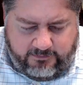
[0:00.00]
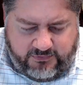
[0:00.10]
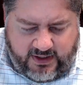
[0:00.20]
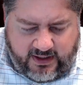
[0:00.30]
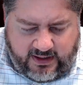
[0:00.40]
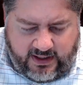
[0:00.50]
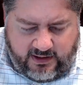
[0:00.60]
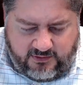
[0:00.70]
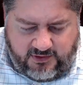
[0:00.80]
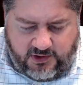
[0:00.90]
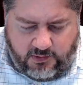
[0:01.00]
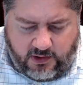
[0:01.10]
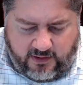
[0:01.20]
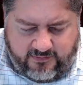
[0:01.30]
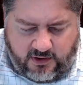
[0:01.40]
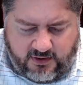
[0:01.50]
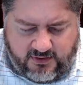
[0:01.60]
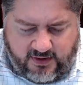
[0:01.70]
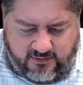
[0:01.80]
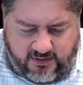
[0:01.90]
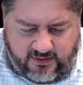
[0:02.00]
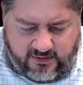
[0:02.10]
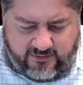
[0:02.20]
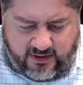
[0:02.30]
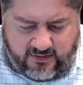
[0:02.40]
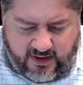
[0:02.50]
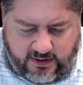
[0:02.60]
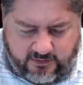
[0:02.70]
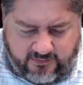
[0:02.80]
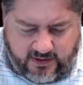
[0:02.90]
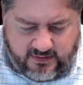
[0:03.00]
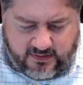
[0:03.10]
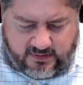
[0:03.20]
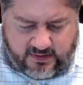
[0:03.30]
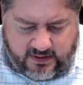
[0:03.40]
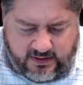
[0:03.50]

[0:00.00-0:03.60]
dedicated to you and offer ourselves as living sacrifices